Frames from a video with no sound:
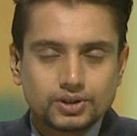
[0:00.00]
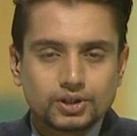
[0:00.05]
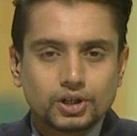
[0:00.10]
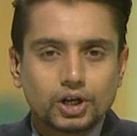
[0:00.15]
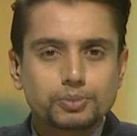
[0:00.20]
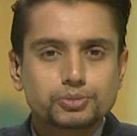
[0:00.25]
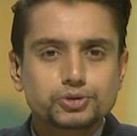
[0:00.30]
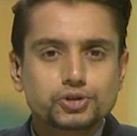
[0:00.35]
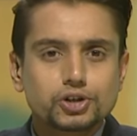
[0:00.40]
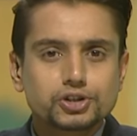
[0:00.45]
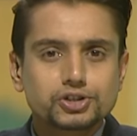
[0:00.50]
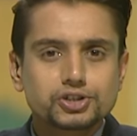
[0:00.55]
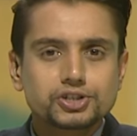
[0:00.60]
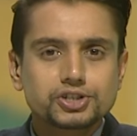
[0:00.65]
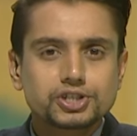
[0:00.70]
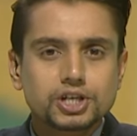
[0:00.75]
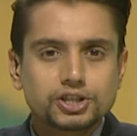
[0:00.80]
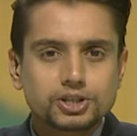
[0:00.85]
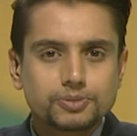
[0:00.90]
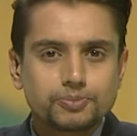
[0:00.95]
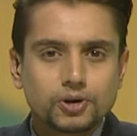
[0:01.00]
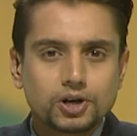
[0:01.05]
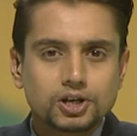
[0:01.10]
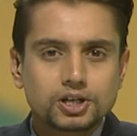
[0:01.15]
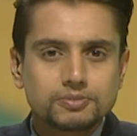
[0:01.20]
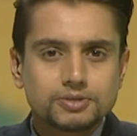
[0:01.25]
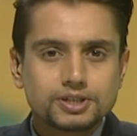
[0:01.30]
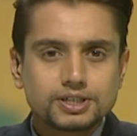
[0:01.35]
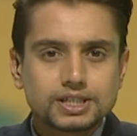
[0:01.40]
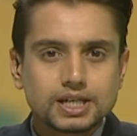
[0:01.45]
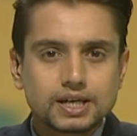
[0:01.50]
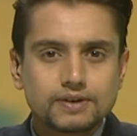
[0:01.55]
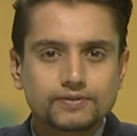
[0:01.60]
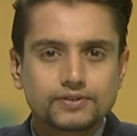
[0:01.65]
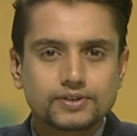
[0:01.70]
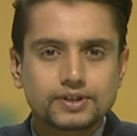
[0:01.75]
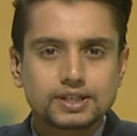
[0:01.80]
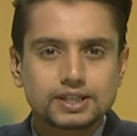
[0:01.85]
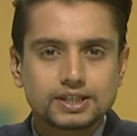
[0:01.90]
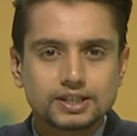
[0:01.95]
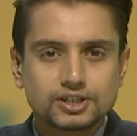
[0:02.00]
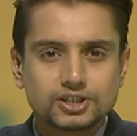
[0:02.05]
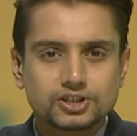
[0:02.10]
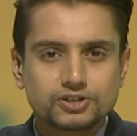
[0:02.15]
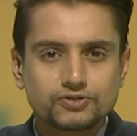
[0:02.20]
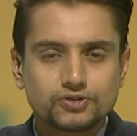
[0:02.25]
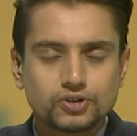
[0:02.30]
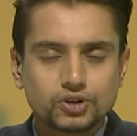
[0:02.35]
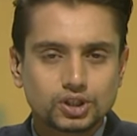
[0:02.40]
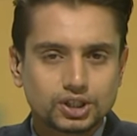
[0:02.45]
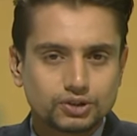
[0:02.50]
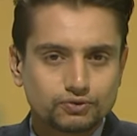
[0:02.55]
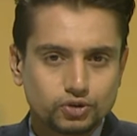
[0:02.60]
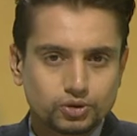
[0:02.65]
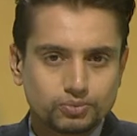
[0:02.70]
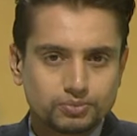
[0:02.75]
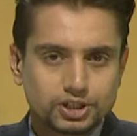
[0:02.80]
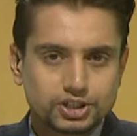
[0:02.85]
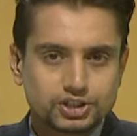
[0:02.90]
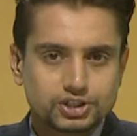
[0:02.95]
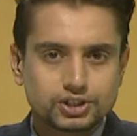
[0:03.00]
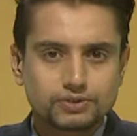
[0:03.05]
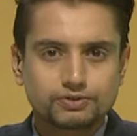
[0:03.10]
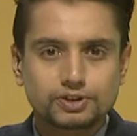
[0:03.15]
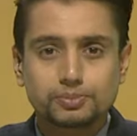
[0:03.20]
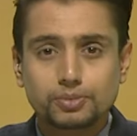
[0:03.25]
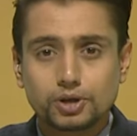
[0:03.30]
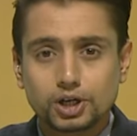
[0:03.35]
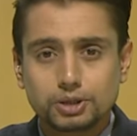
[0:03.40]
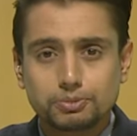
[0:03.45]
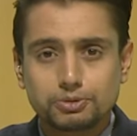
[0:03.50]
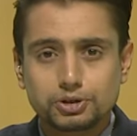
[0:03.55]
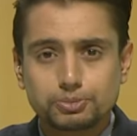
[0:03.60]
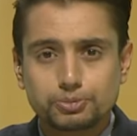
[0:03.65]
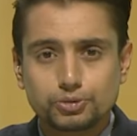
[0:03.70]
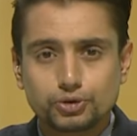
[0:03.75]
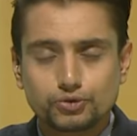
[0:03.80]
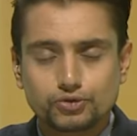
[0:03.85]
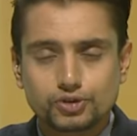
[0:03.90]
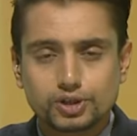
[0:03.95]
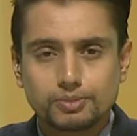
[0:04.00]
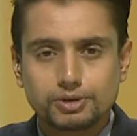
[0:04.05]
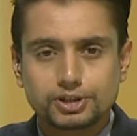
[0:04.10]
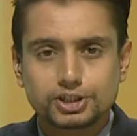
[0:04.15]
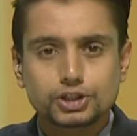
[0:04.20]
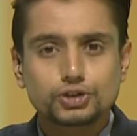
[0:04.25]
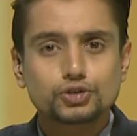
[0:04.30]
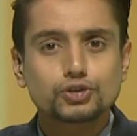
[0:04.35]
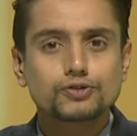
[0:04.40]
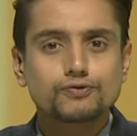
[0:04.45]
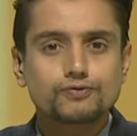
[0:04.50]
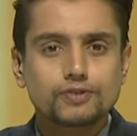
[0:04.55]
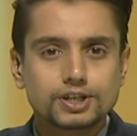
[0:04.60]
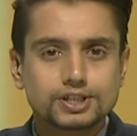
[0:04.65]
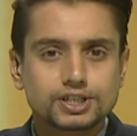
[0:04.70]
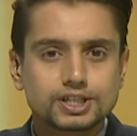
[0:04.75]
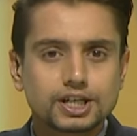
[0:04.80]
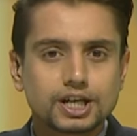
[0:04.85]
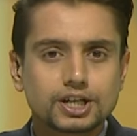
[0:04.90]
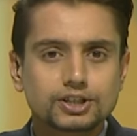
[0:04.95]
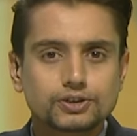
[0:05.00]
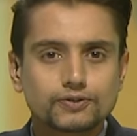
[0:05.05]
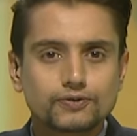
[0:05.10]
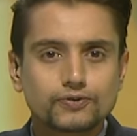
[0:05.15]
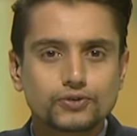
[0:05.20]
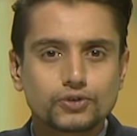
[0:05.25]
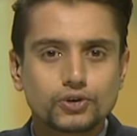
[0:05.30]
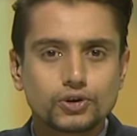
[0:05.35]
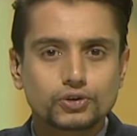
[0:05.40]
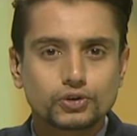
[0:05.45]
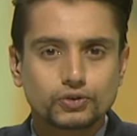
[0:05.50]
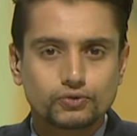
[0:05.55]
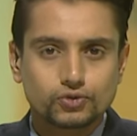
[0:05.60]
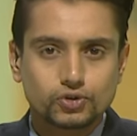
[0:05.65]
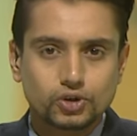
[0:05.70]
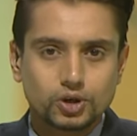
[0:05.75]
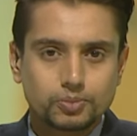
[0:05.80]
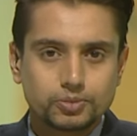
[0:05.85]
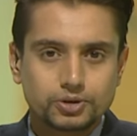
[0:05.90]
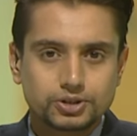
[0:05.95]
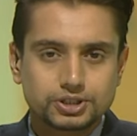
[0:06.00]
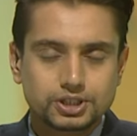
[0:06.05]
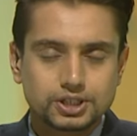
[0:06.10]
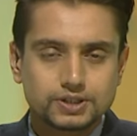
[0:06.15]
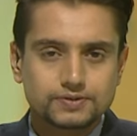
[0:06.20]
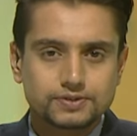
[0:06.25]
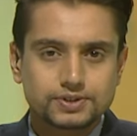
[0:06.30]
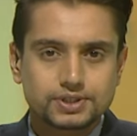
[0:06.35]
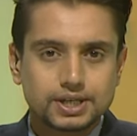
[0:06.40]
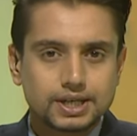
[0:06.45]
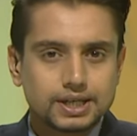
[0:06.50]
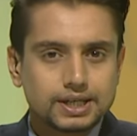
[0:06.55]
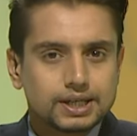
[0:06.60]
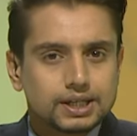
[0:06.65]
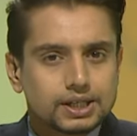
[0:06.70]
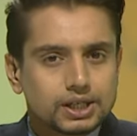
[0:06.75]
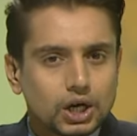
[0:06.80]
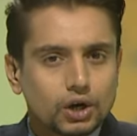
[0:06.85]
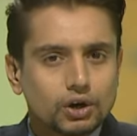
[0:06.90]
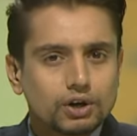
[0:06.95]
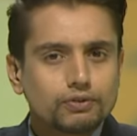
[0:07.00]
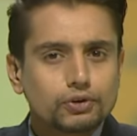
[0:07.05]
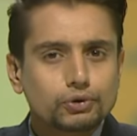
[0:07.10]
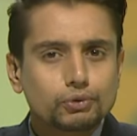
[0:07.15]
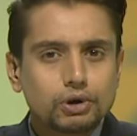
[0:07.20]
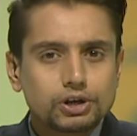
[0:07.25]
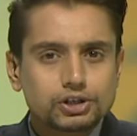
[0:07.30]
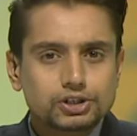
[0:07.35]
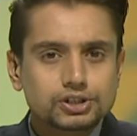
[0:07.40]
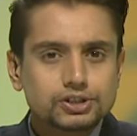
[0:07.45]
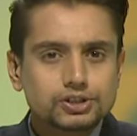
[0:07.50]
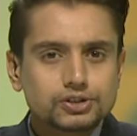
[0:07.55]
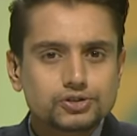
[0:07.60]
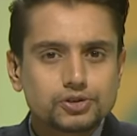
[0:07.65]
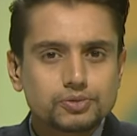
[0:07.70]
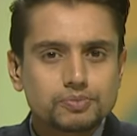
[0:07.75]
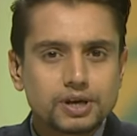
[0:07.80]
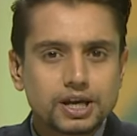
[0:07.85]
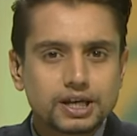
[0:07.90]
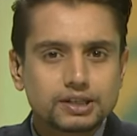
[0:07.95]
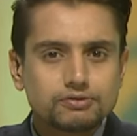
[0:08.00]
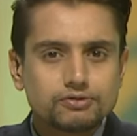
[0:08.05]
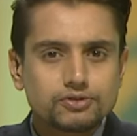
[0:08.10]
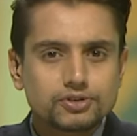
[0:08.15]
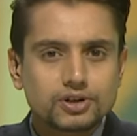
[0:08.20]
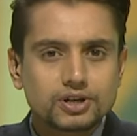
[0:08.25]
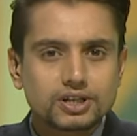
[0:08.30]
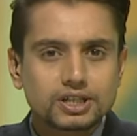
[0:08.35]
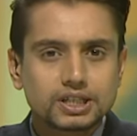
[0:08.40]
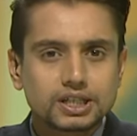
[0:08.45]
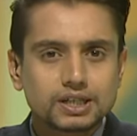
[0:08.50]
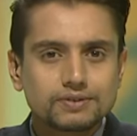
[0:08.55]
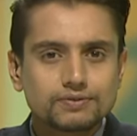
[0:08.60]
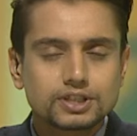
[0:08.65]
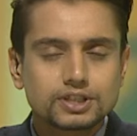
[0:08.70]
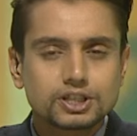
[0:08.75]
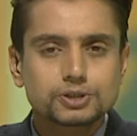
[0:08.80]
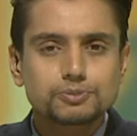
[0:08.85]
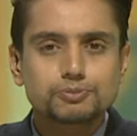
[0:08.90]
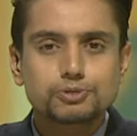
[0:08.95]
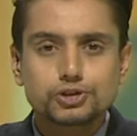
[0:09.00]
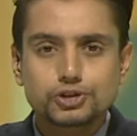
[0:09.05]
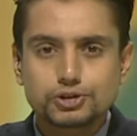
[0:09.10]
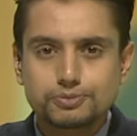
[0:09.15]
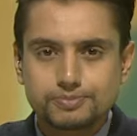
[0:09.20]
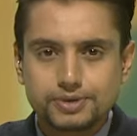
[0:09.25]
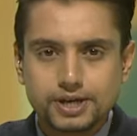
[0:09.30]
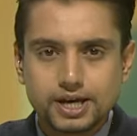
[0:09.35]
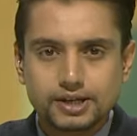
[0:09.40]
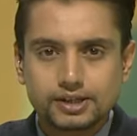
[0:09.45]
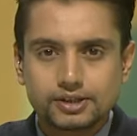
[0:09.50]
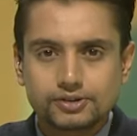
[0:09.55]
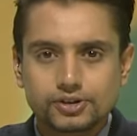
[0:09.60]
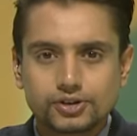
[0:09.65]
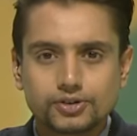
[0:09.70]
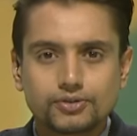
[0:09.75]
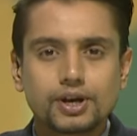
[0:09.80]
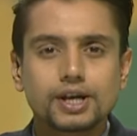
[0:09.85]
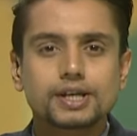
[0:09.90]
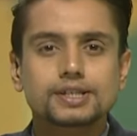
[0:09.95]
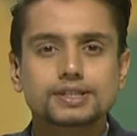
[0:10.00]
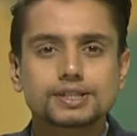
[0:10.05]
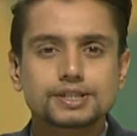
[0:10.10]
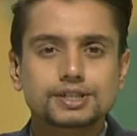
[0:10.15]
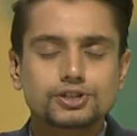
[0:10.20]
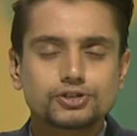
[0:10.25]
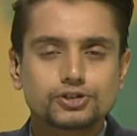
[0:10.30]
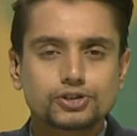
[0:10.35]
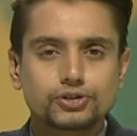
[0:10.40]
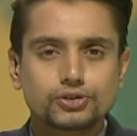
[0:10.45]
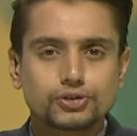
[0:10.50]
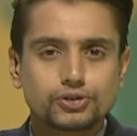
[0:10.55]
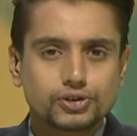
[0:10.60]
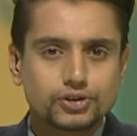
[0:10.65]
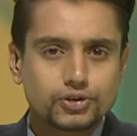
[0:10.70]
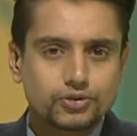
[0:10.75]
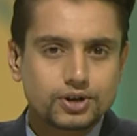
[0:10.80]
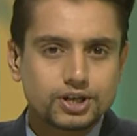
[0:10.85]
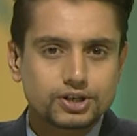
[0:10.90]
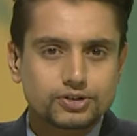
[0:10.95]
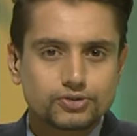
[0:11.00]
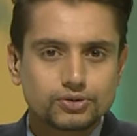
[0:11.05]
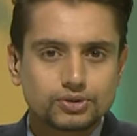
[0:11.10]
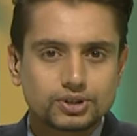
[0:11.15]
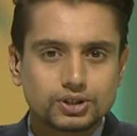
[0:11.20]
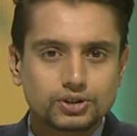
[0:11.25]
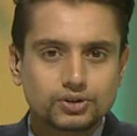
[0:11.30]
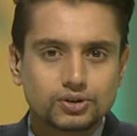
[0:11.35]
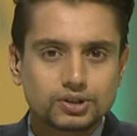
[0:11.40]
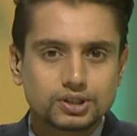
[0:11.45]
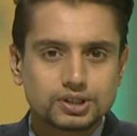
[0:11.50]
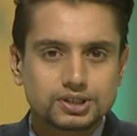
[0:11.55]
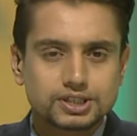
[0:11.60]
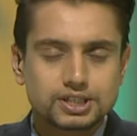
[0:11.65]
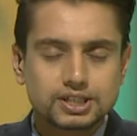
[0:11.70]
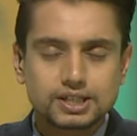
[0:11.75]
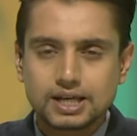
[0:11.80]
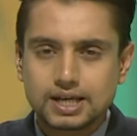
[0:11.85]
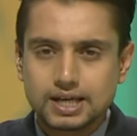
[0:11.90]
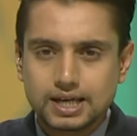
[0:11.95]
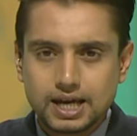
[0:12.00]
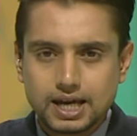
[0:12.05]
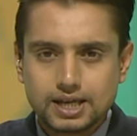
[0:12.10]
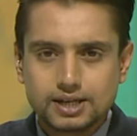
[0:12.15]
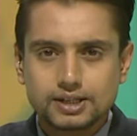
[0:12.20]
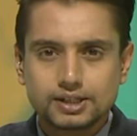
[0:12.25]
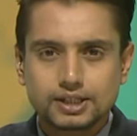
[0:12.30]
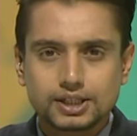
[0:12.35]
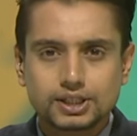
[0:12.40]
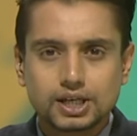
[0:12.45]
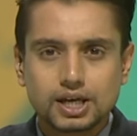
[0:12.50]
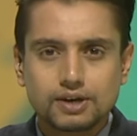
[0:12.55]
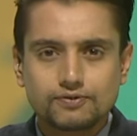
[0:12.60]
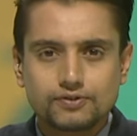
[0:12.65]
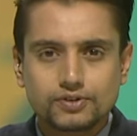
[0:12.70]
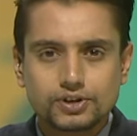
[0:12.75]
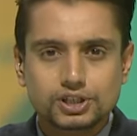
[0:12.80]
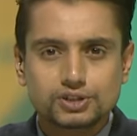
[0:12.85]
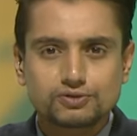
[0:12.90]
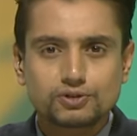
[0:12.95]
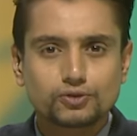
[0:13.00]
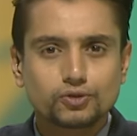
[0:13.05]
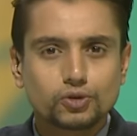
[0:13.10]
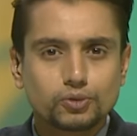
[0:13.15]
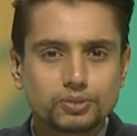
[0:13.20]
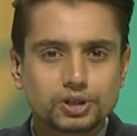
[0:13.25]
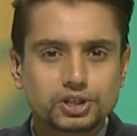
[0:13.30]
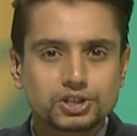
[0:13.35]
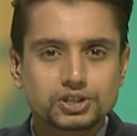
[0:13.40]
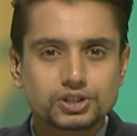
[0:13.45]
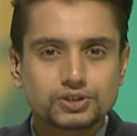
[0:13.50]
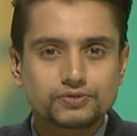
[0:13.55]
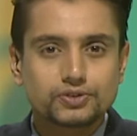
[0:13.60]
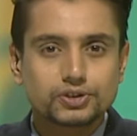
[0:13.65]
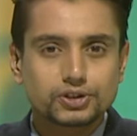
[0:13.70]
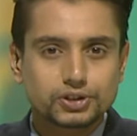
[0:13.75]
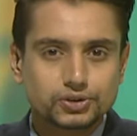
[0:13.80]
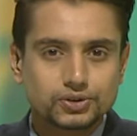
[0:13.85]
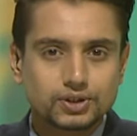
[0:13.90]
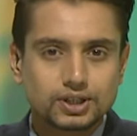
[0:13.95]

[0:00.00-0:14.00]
Obstructions at the Parliament have cleared following formation of the Parliamentary Probe Committee to investigate the fraud of cooperatives. However, questions remain regarding has put to bed the crisis in the current ruling coalition and added efforts for formation of a new